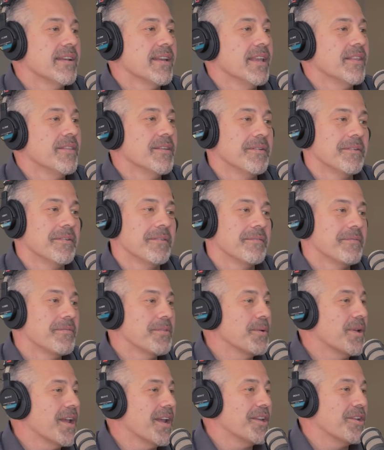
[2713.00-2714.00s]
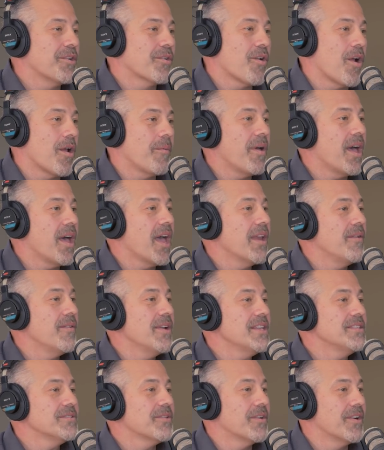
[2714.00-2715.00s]
it either through cutting your
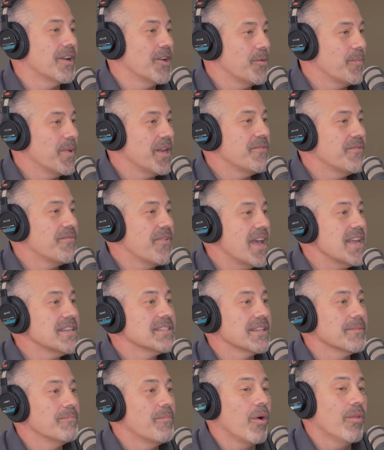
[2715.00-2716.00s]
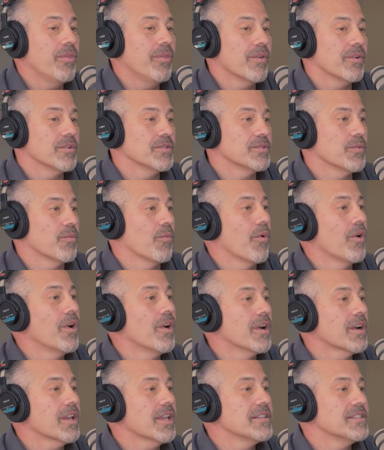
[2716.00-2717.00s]
carbohydrates or intermittent fasting. Both those
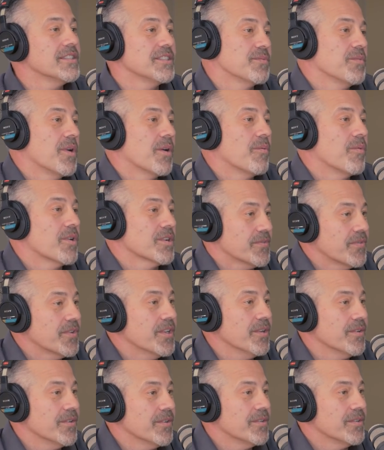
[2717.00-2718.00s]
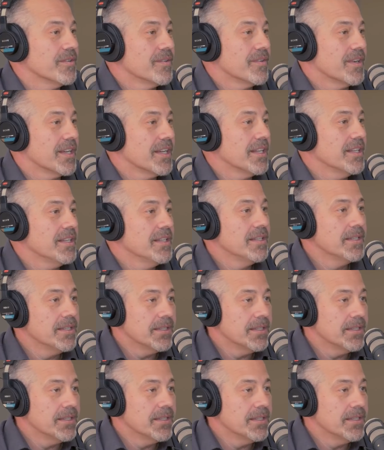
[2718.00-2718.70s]
work. It's just what works for you, right? right